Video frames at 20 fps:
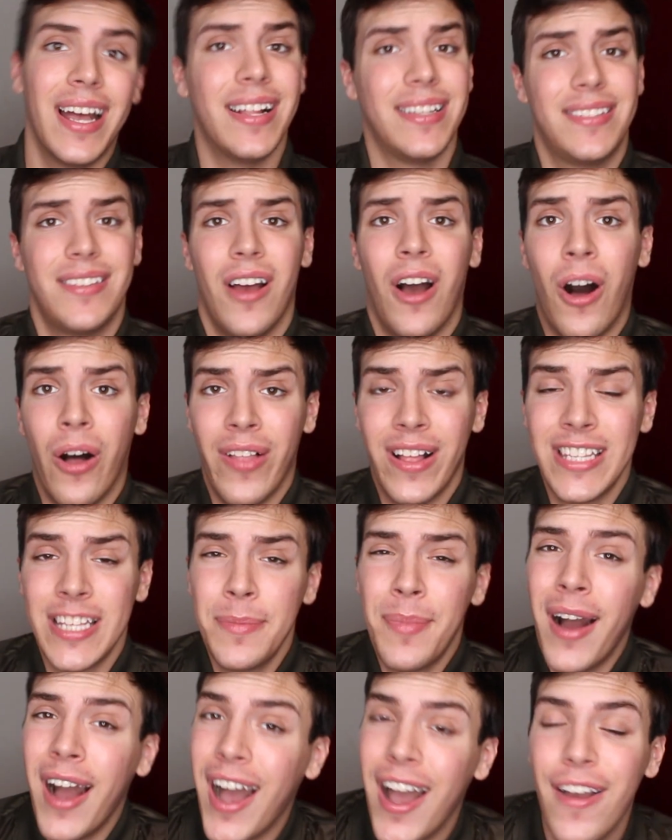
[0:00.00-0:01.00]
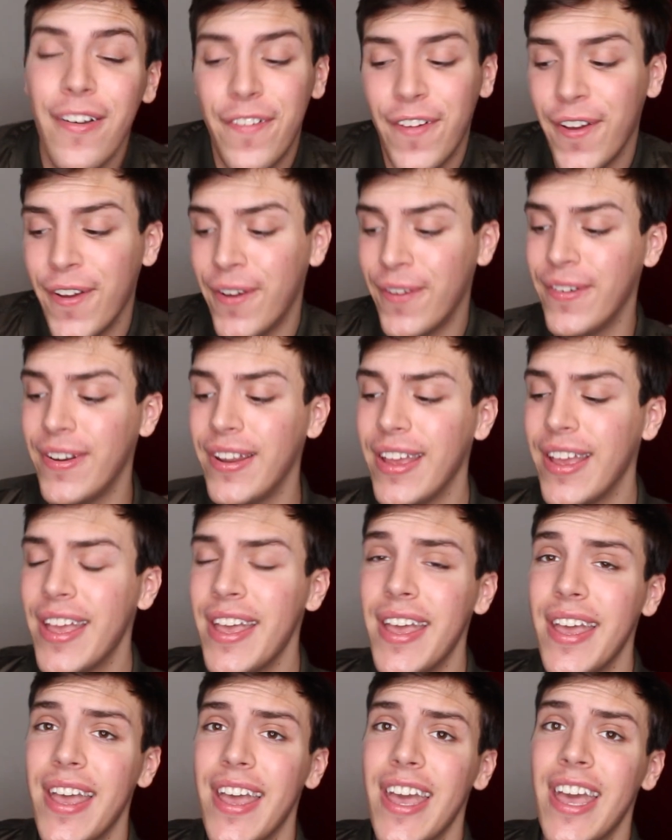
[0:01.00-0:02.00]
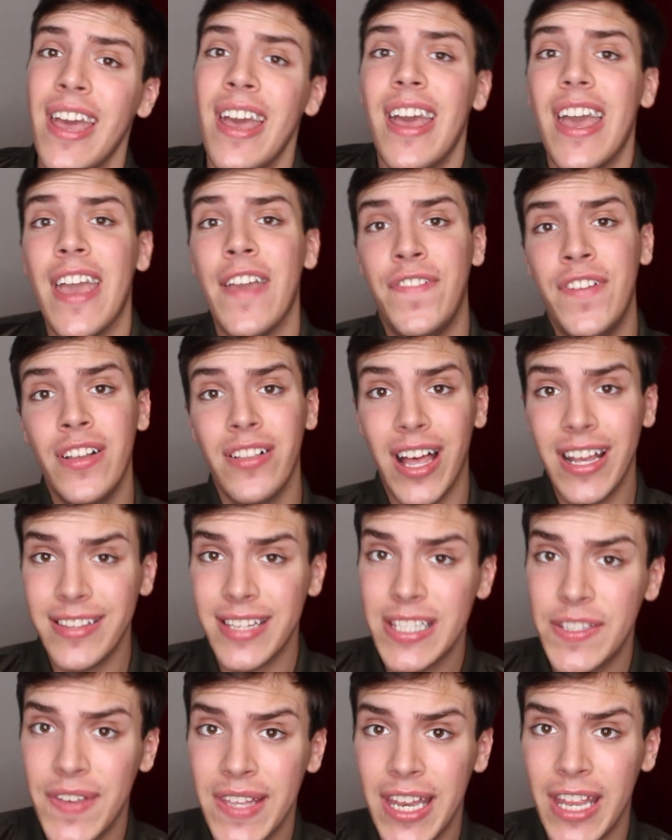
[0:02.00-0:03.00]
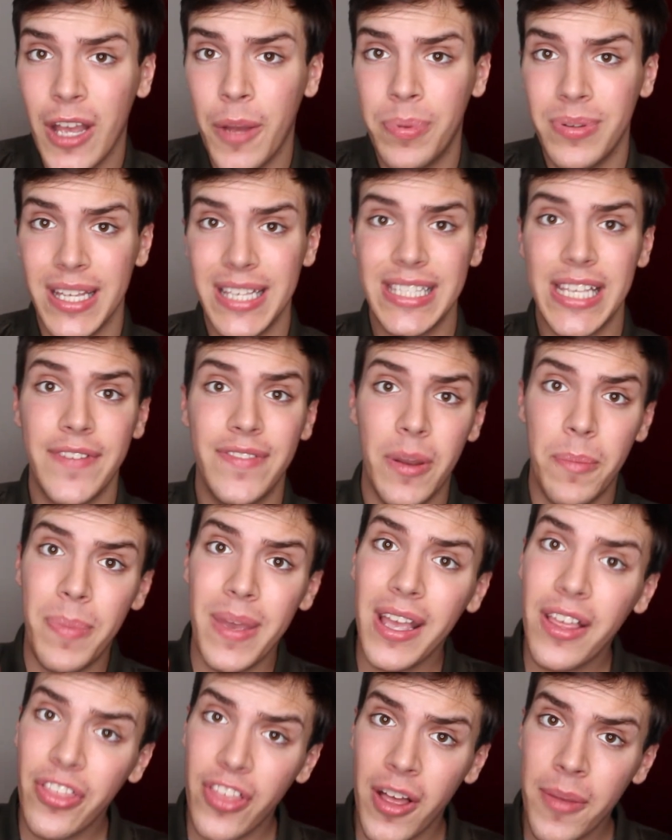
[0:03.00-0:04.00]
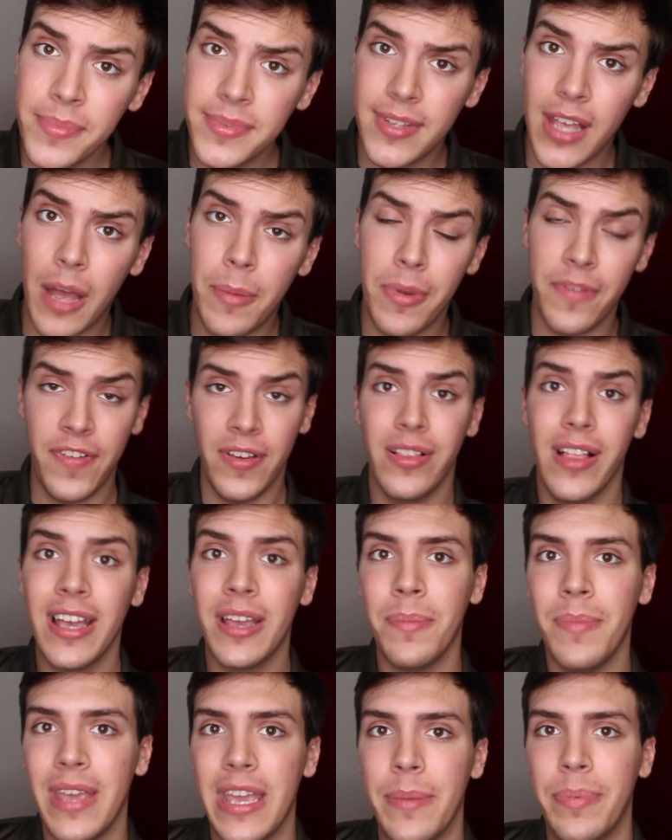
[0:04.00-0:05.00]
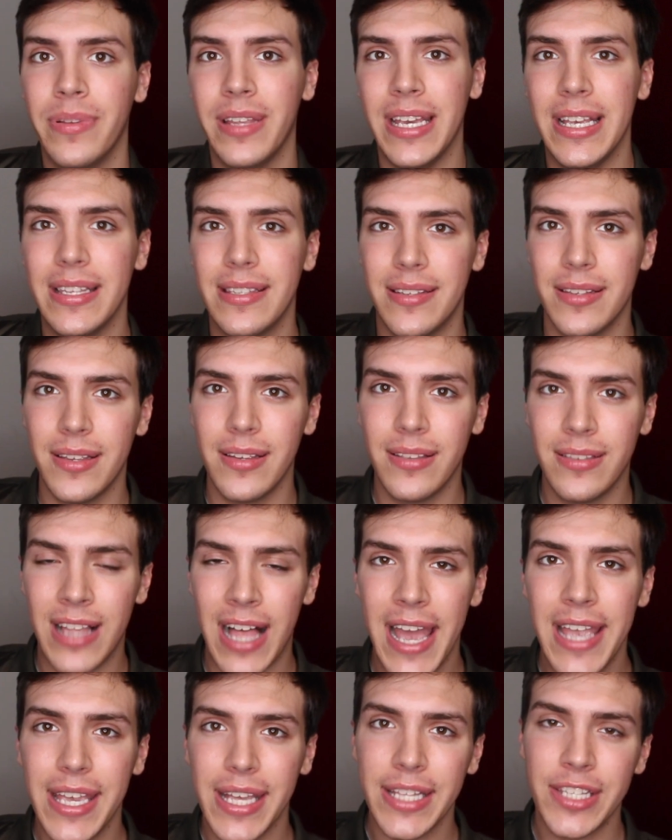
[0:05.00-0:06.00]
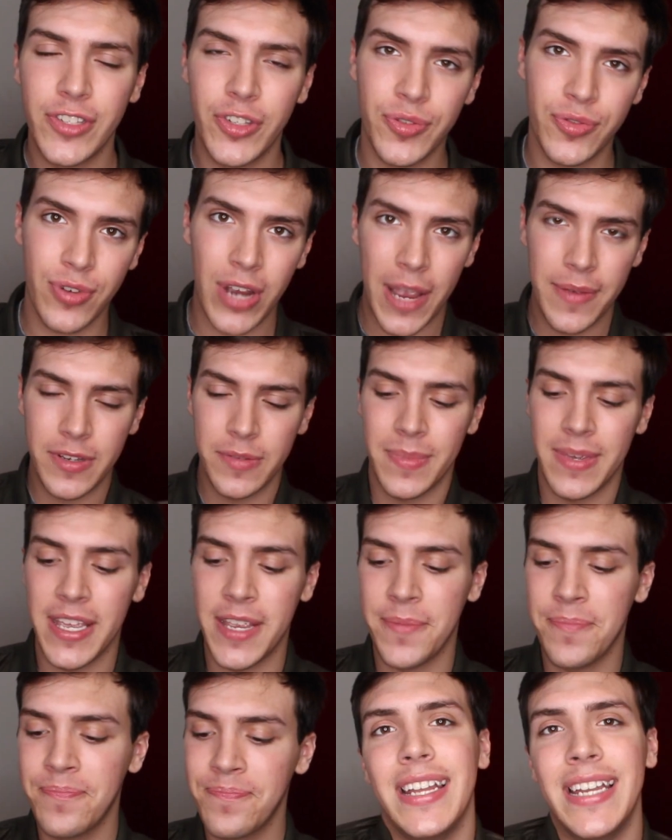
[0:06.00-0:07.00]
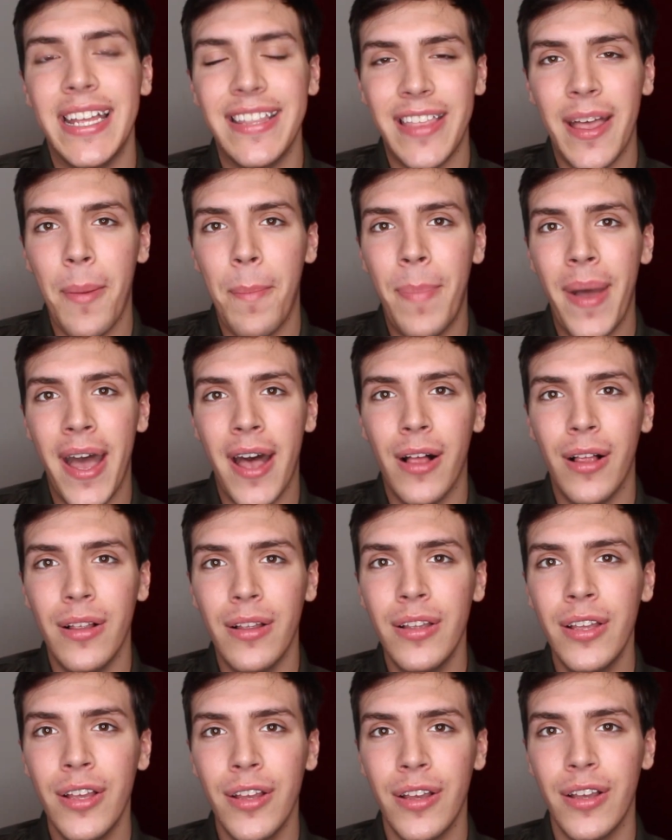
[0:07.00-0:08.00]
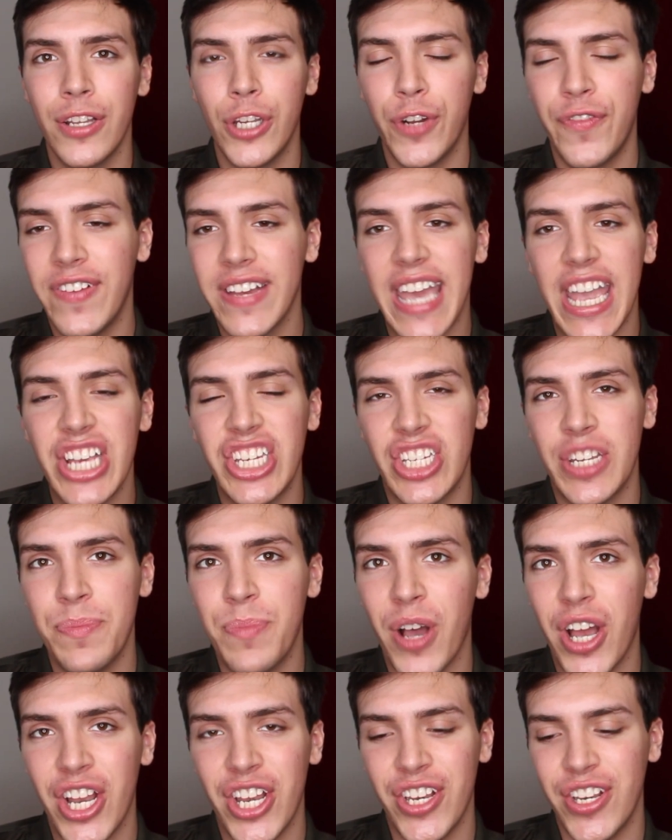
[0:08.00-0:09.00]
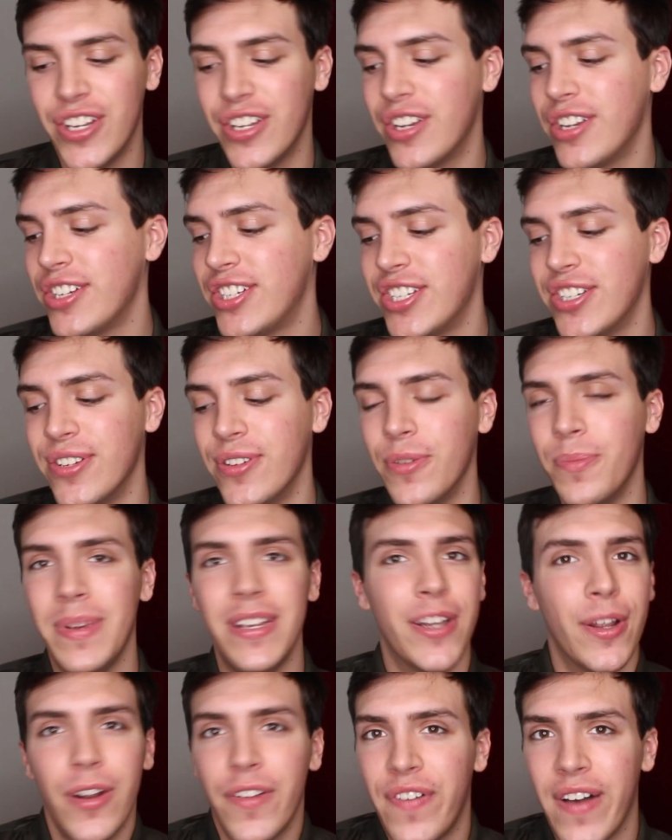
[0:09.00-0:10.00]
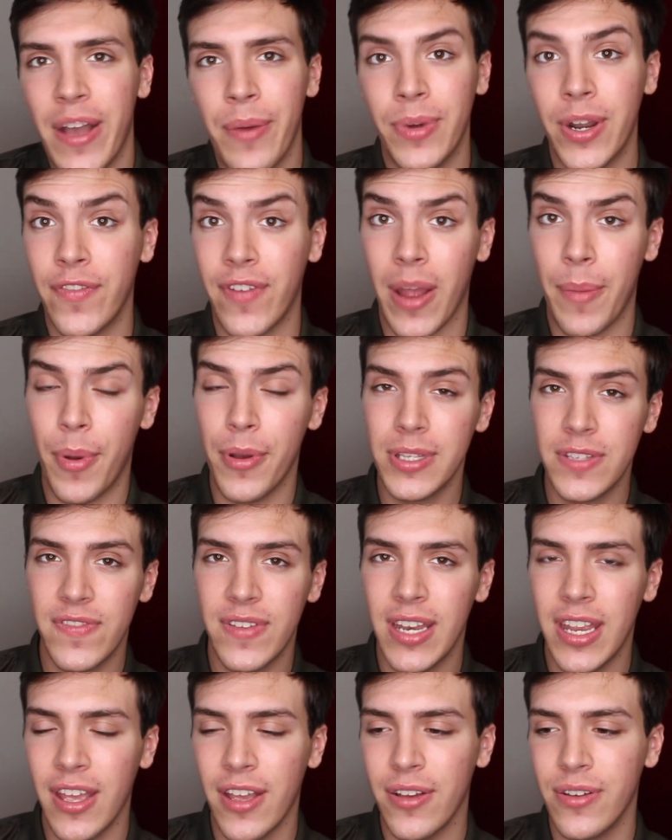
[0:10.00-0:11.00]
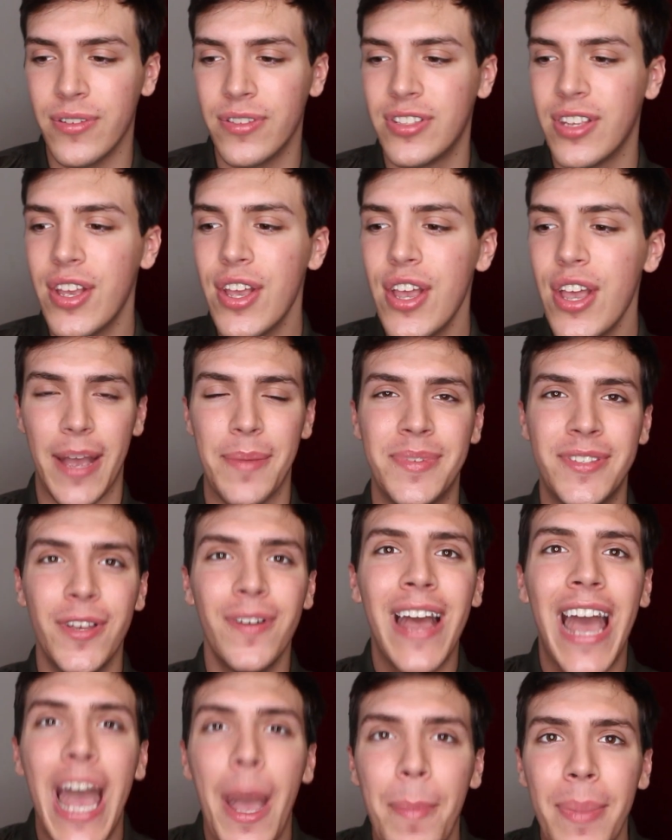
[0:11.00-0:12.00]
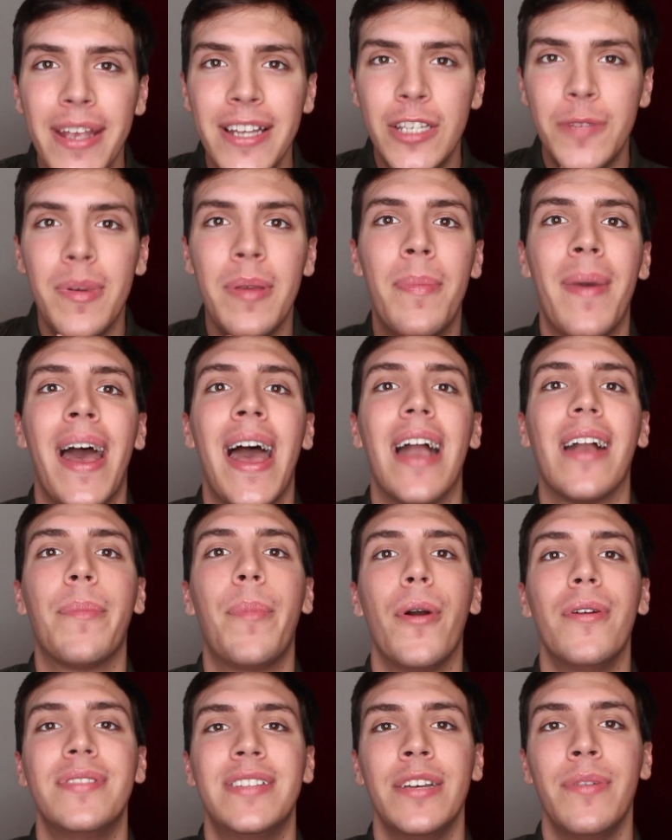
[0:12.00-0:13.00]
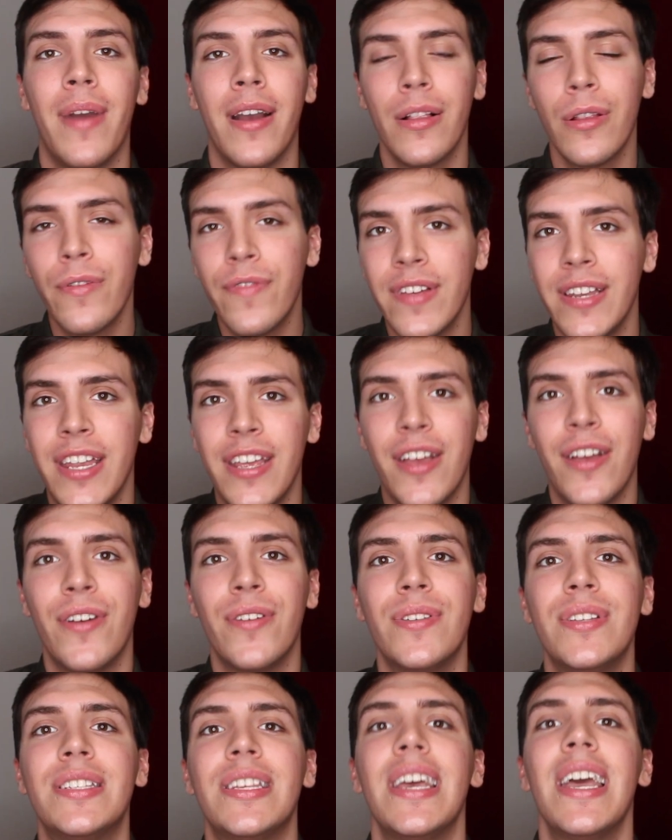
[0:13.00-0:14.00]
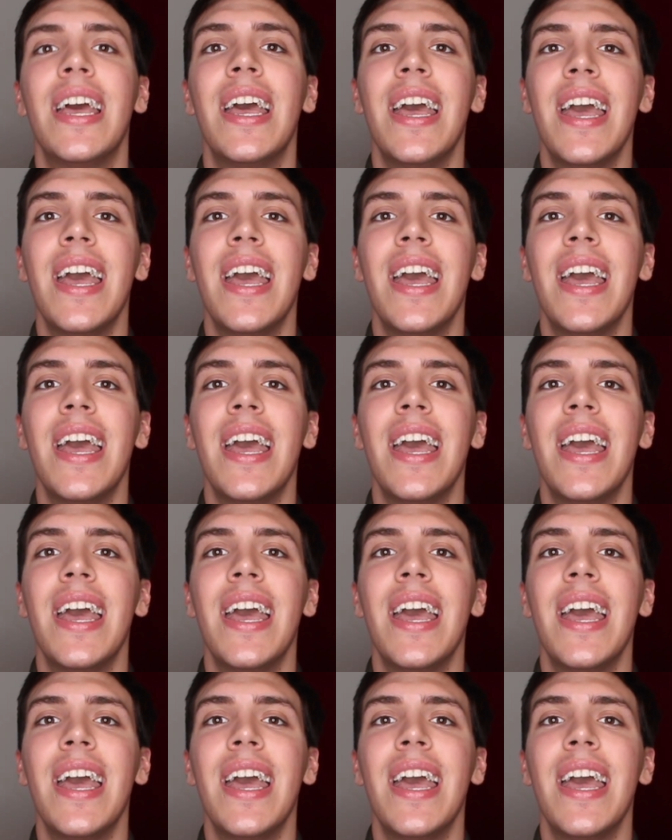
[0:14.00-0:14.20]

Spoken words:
that's all that's on my iPhone. If you like this video, please give it a big thumbs up. If you like me, please like and subscribe to me, and hit that bell notification button to be notified whenever I post videos. I'm so happy to be back posting regular videos,